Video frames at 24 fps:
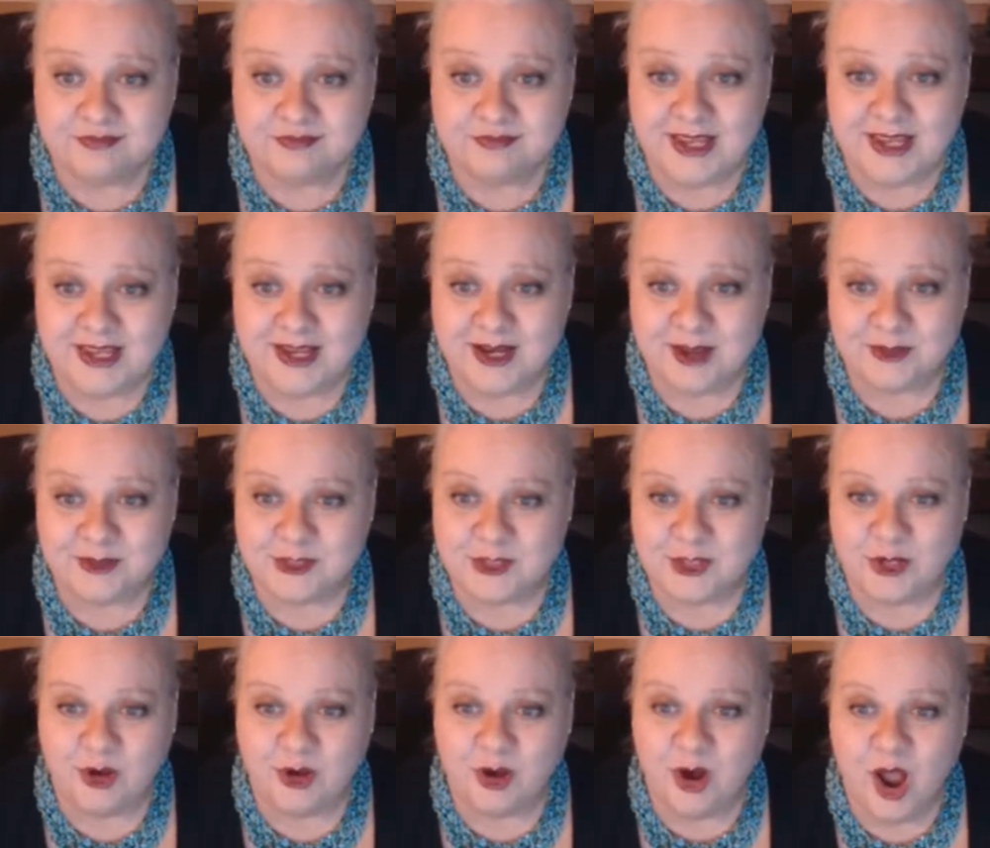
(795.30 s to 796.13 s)

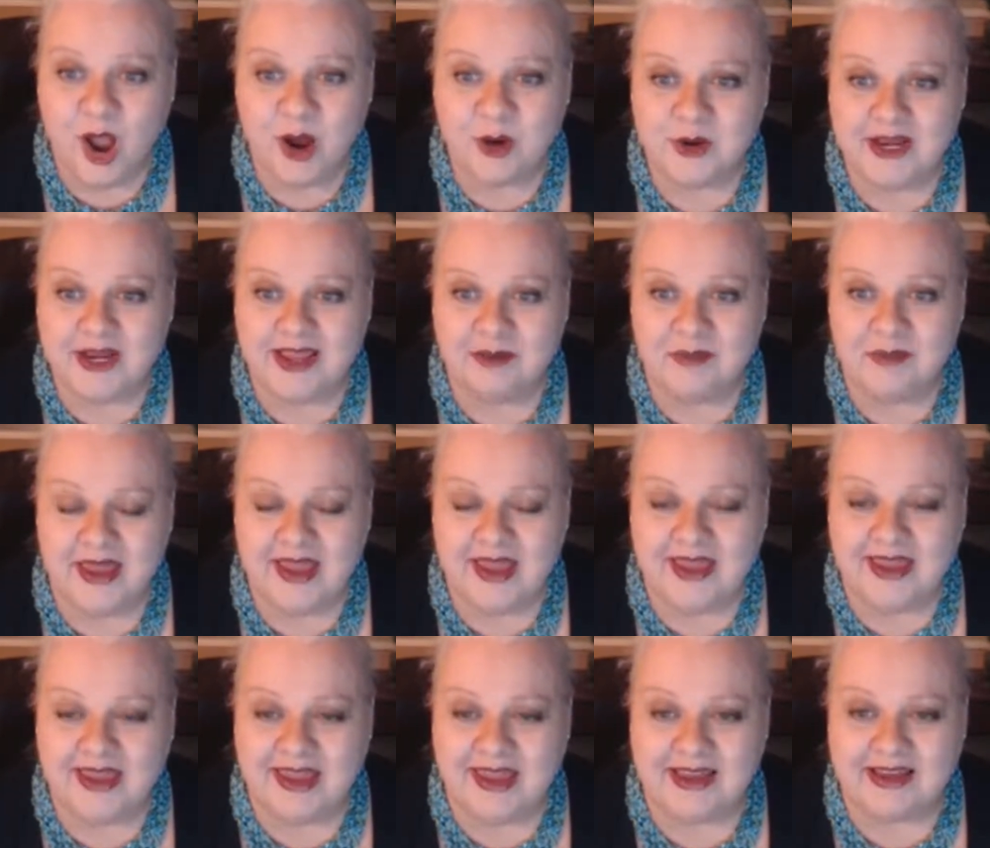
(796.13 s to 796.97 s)
So you're already
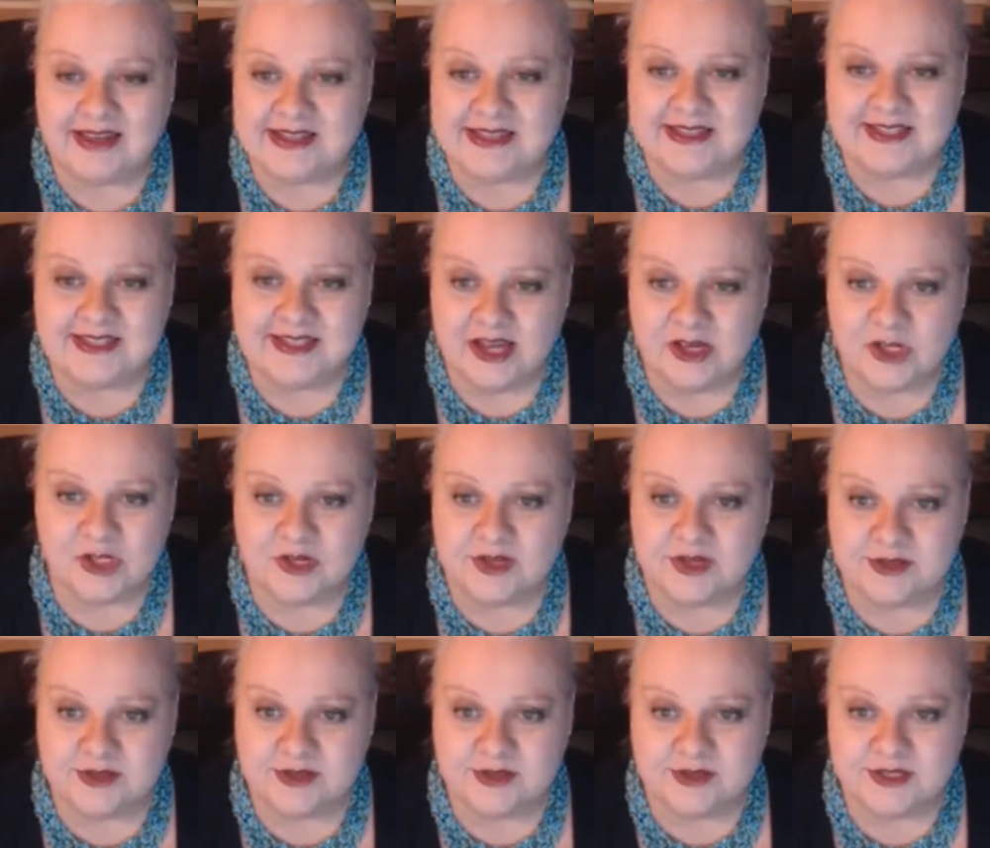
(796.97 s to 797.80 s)
making
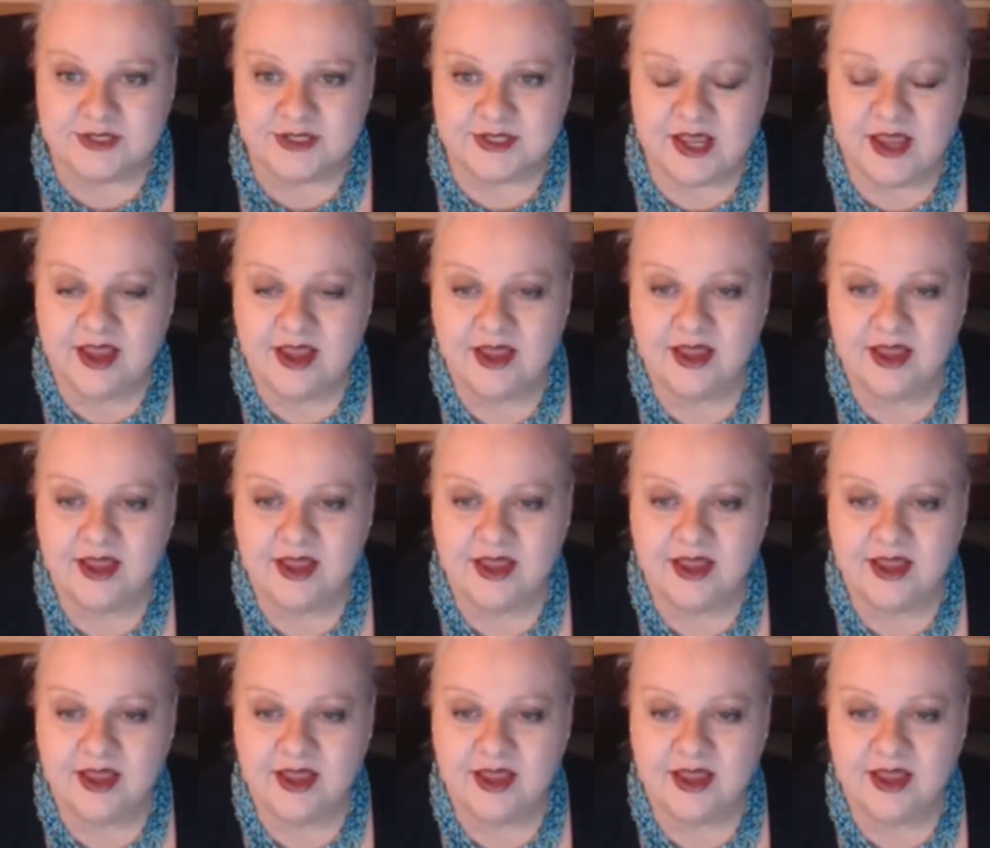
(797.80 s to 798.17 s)
concessions